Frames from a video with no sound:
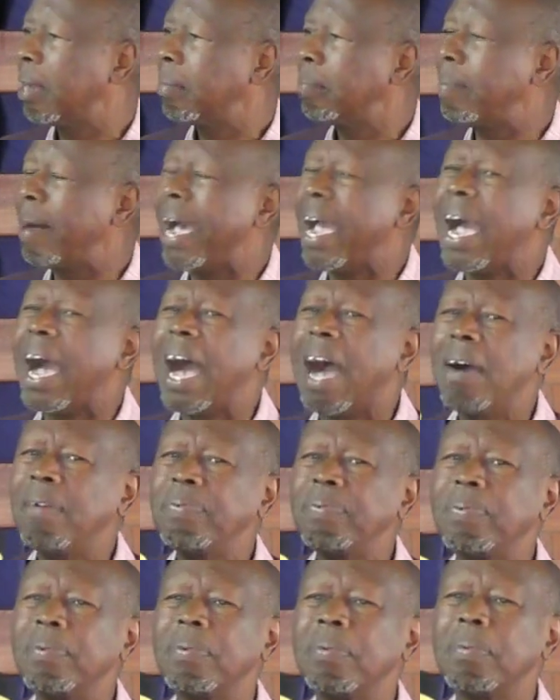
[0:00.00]
by
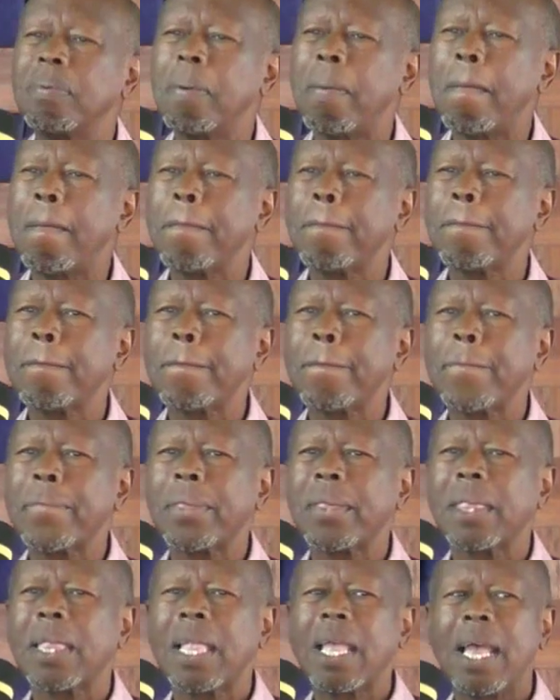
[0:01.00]
half?
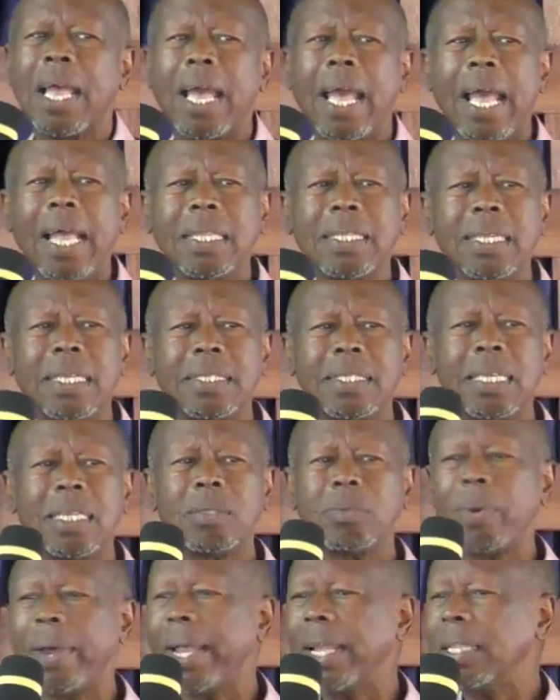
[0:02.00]
And they
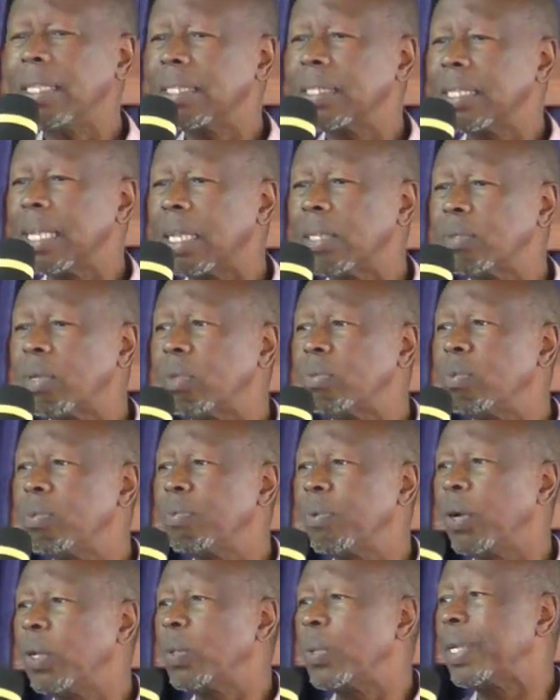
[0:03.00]
said, well, that's what
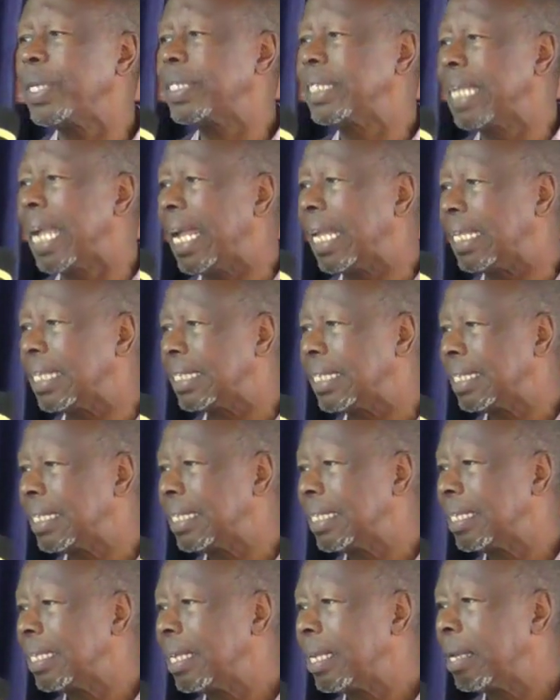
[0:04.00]
people always done.
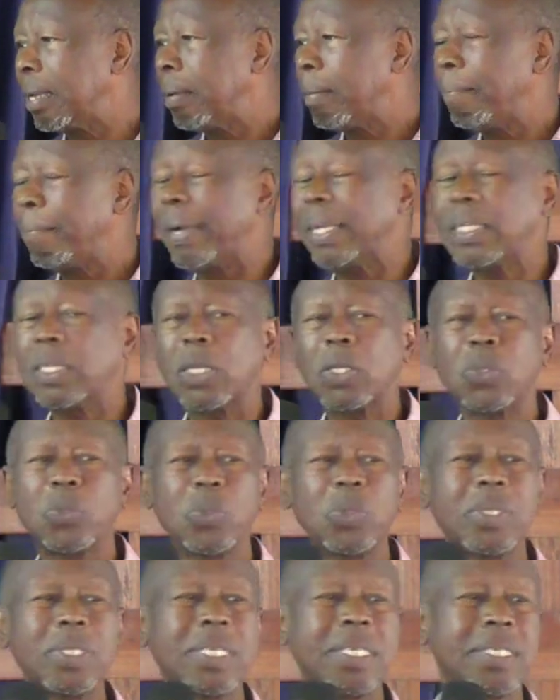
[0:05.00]
But the
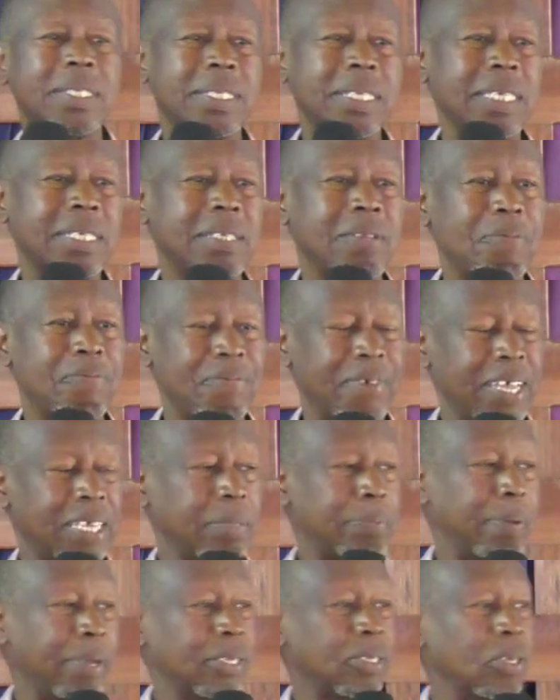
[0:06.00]
truth is this, the
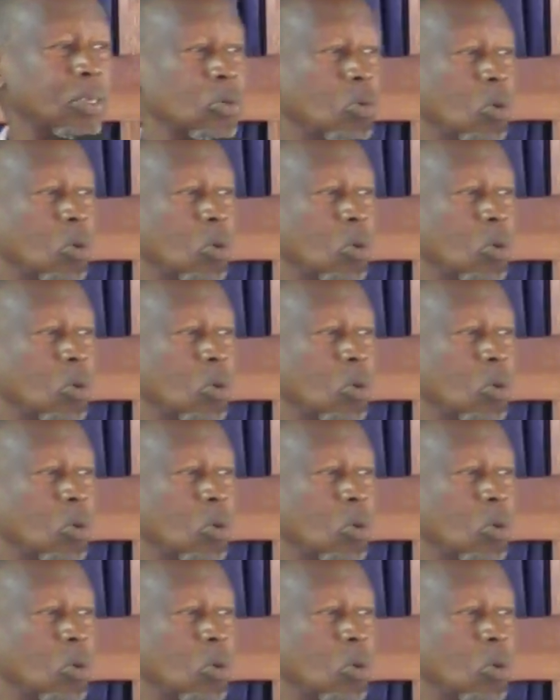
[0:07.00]
first person